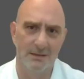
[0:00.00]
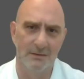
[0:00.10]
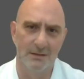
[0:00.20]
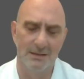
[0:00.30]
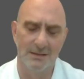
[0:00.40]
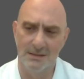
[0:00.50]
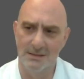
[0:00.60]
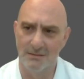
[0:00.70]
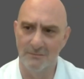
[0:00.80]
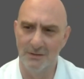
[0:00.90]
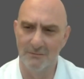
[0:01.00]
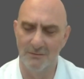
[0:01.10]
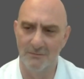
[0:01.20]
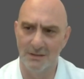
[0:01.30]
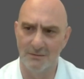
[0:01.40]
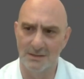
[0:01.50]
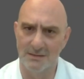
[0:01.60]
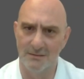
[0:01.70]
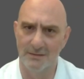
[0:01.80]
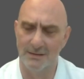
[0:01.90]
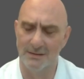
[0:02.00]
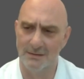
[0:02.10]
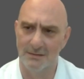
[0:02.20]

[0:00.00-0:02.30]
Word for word: can say something from the outside,